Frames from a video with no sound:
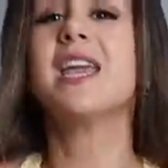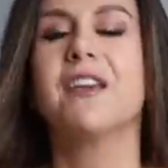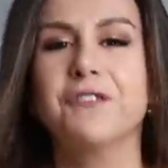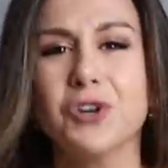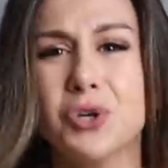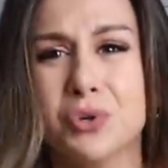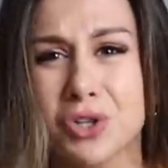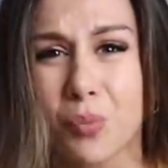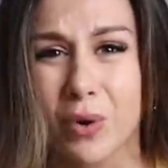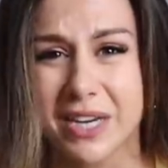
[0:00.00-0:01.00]
If you're new
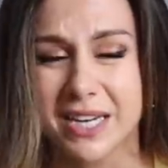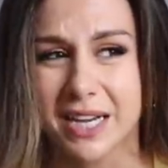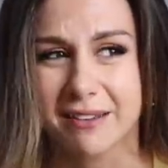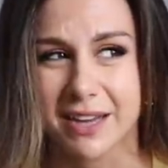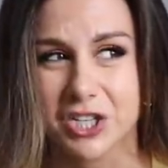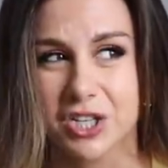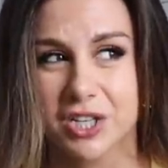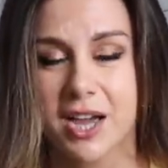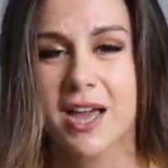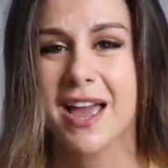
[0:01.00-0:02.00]
to the Whitney
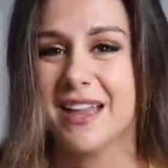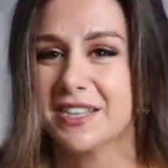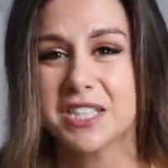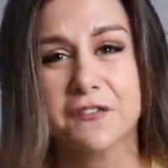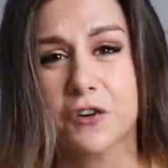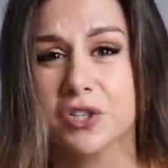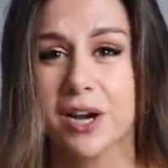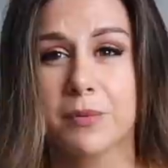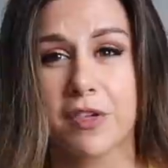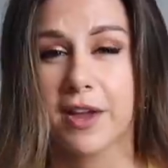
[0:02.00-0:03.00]
collection, and this is the first
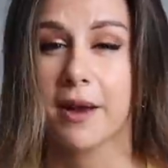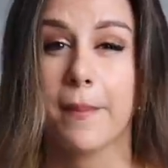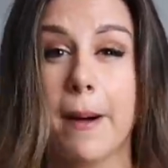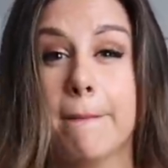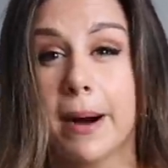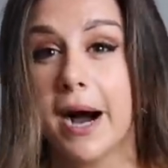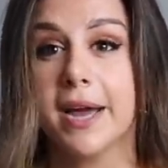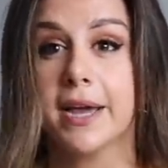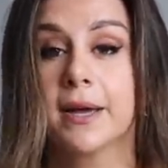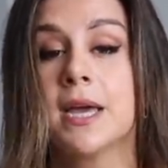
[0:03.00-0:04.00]
time you're thinking about
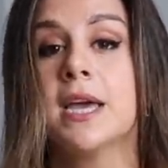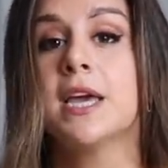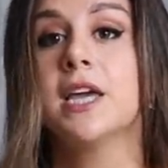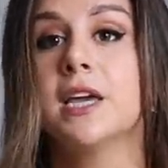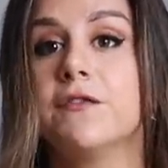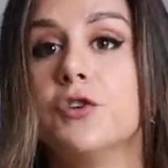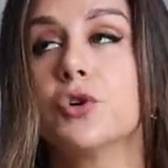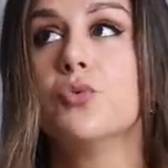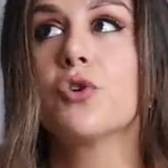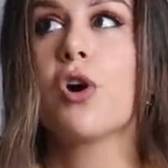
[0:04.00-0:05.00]
buying, if
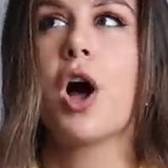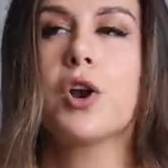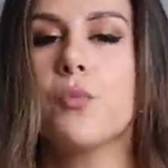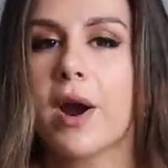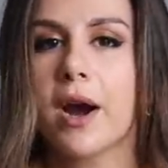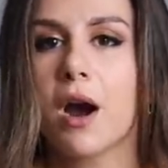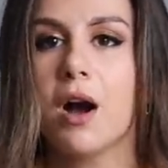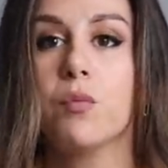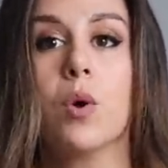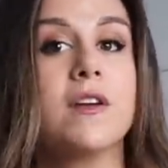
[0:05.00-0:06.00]
you were unaware
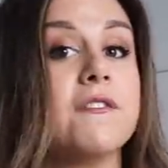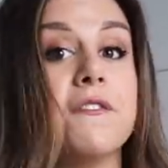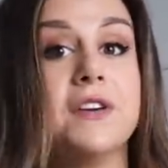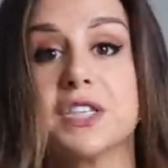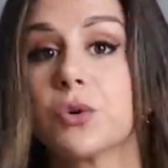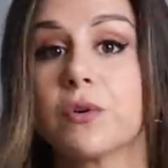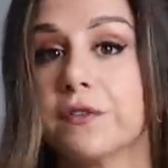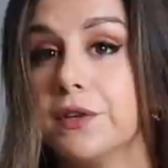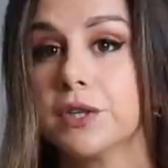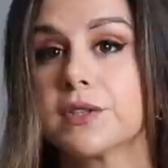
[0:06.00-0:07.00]
of what it fits or
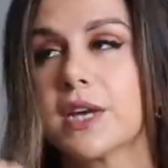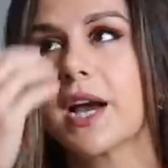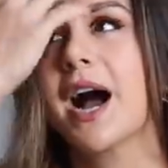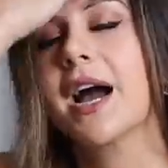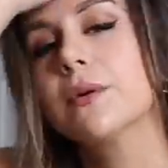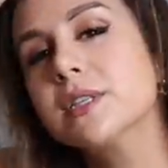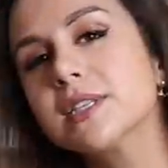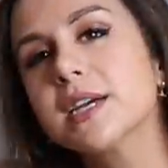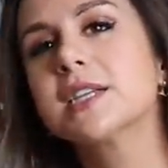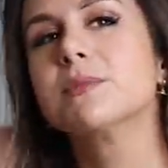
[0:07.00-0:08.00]
feels like, I would
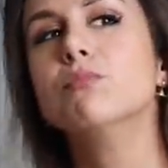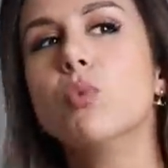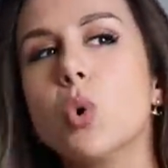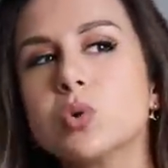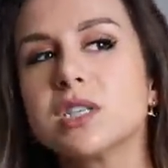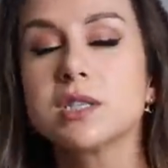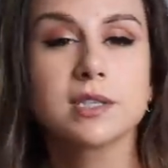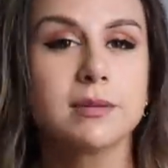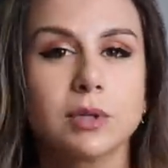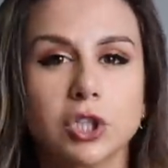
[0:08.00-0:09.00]
say it's most
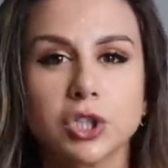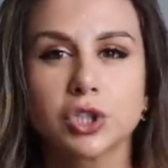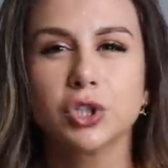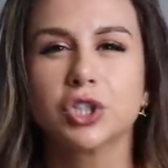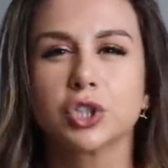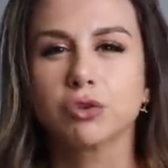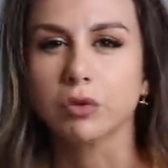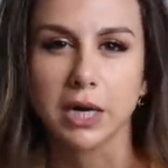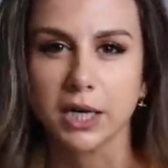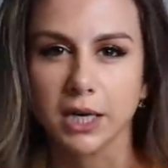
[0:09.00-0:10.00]
similar to the
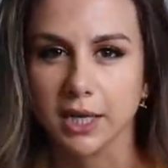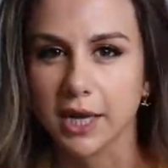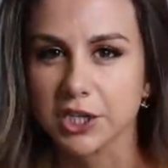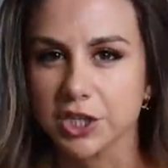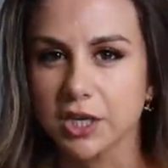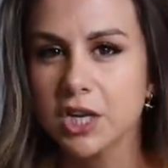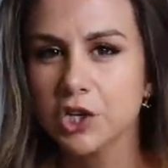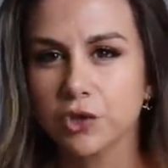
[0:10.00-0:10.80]
training collection.